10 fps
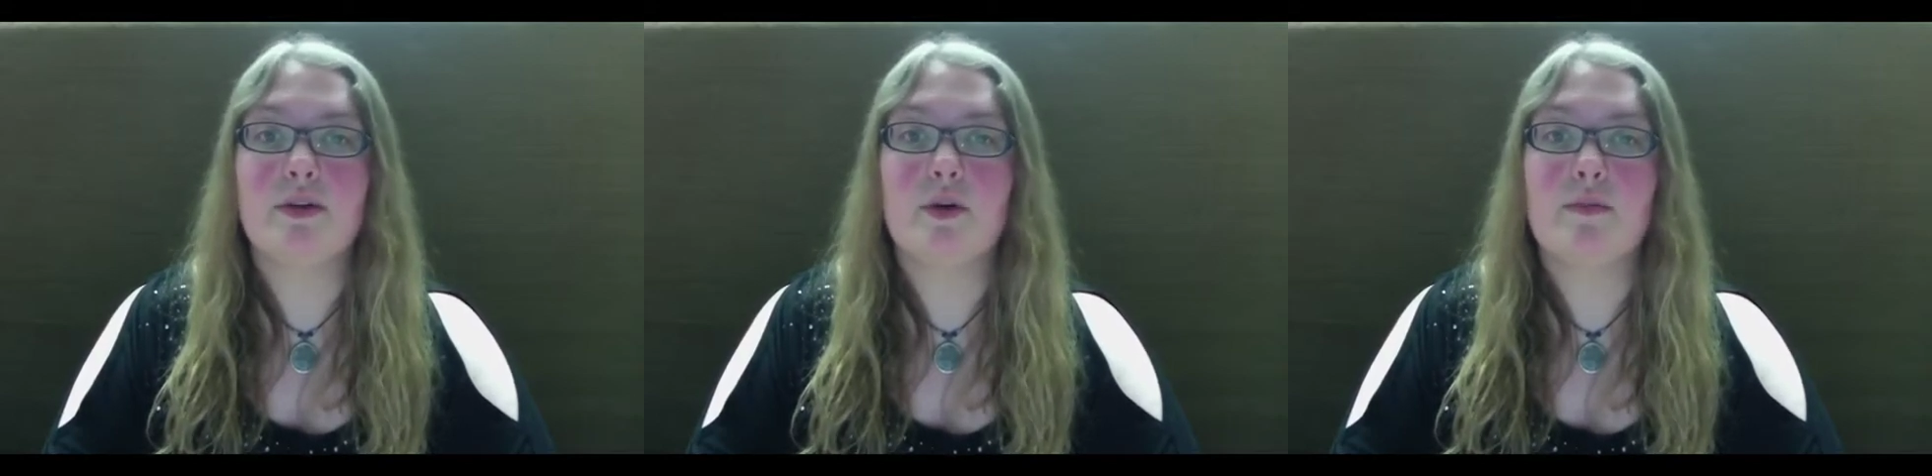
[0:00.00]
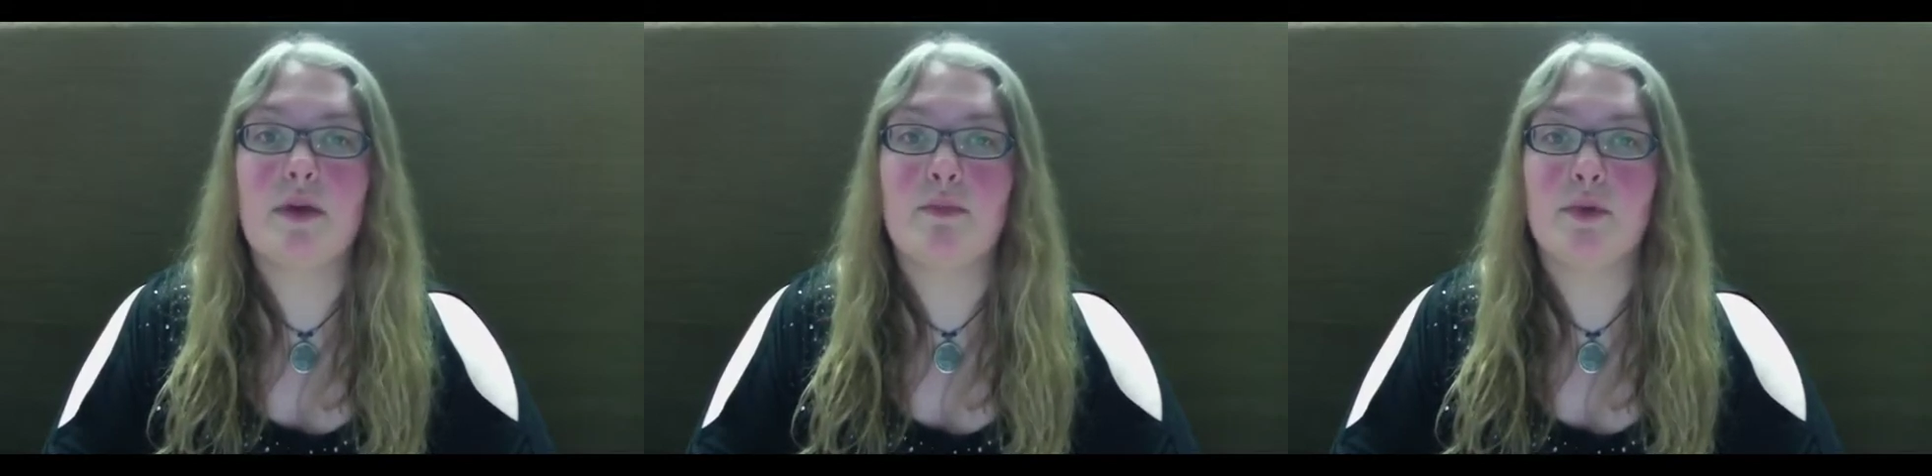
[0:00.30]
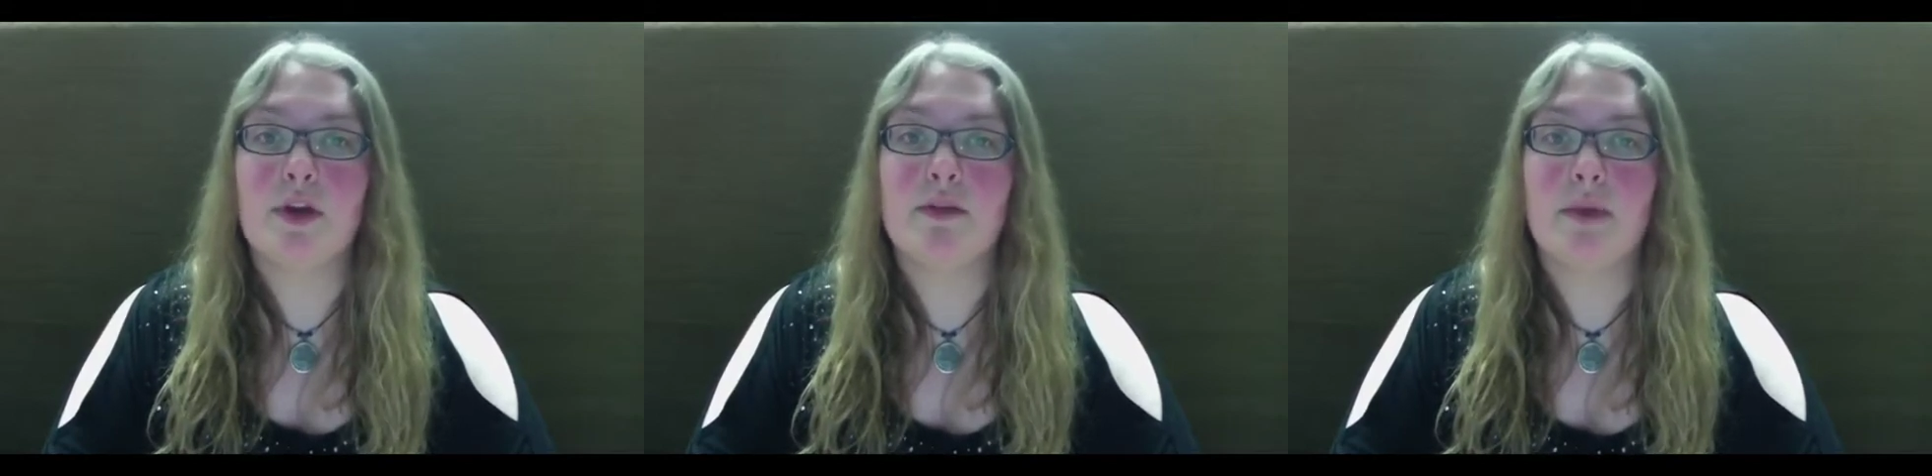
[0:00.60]
or
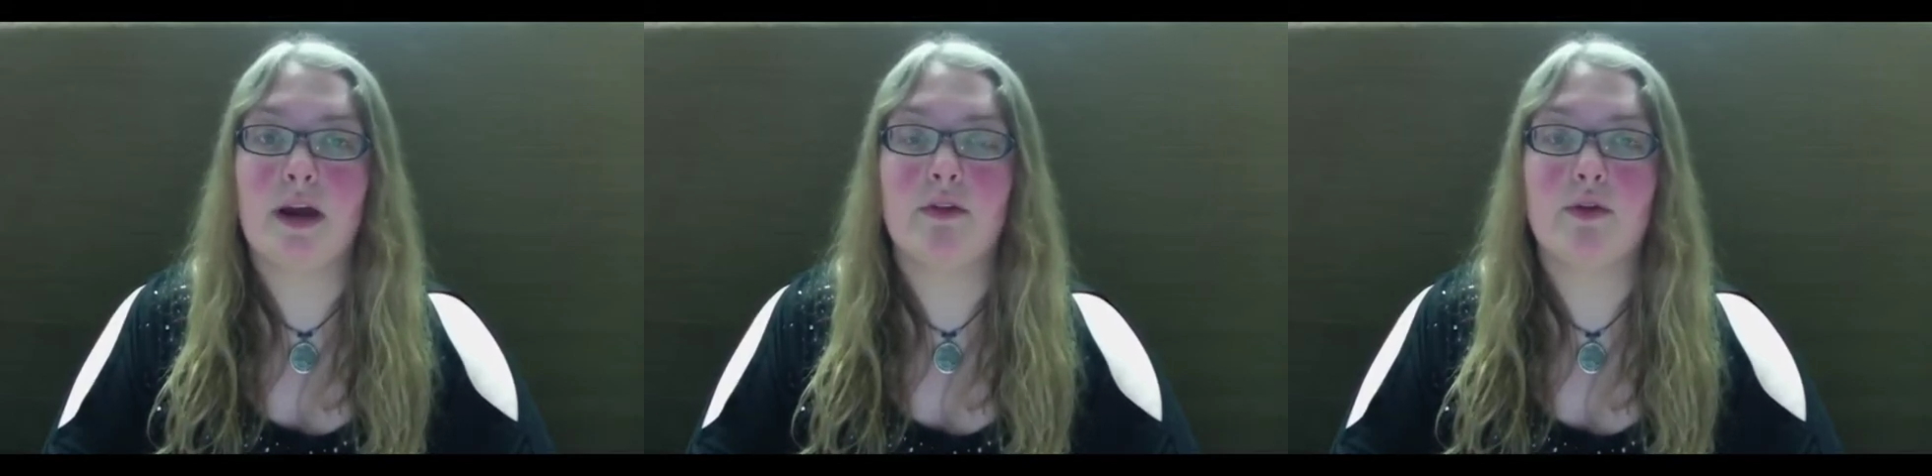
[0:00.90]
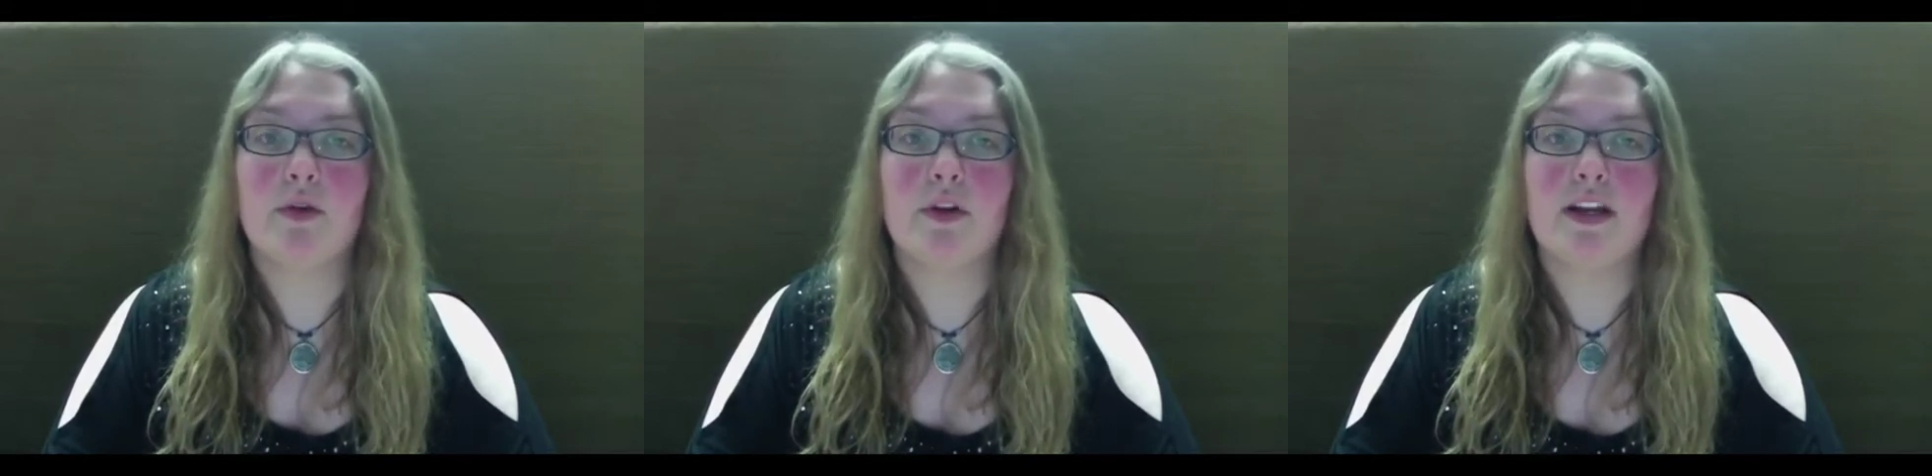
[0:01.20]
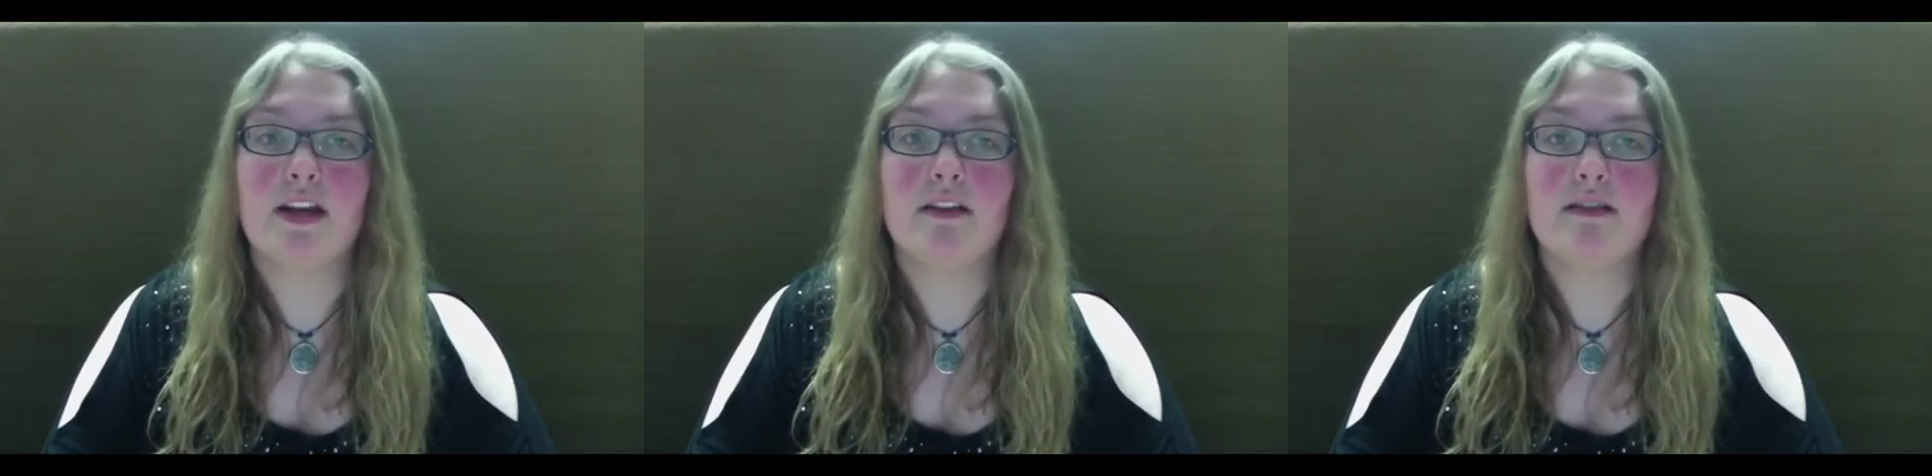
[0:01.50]
membrane-bound
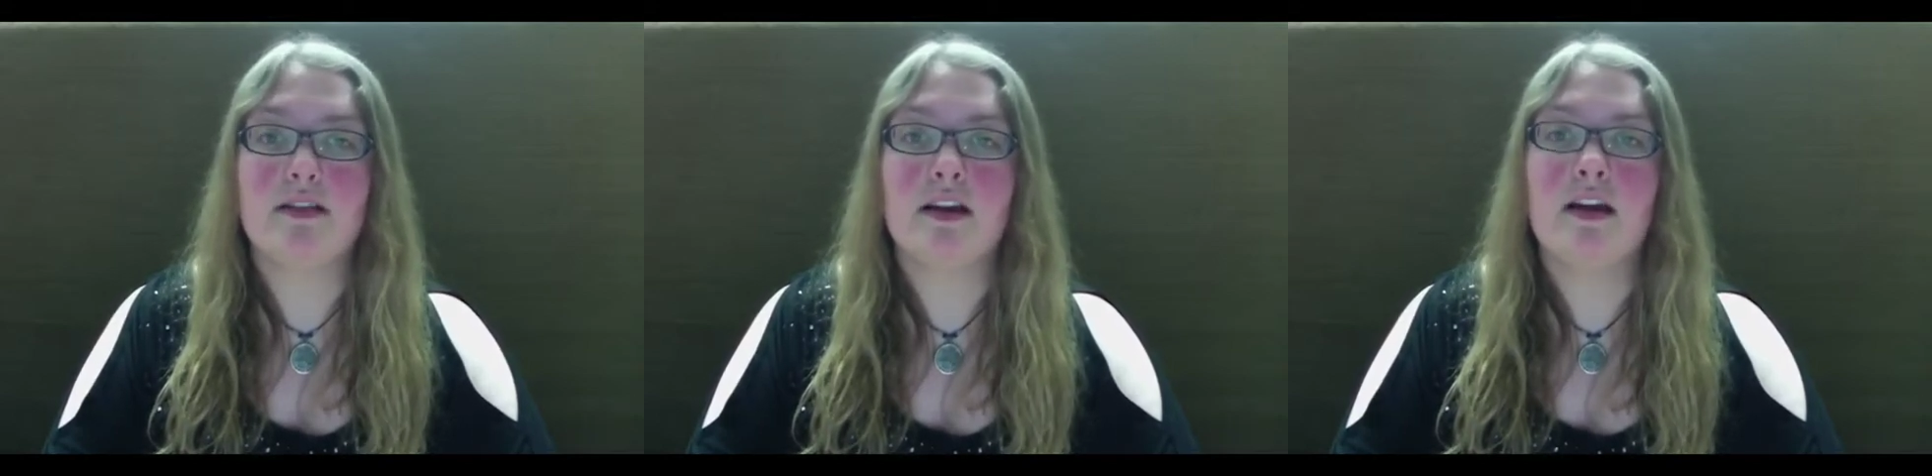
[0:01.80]
organelles.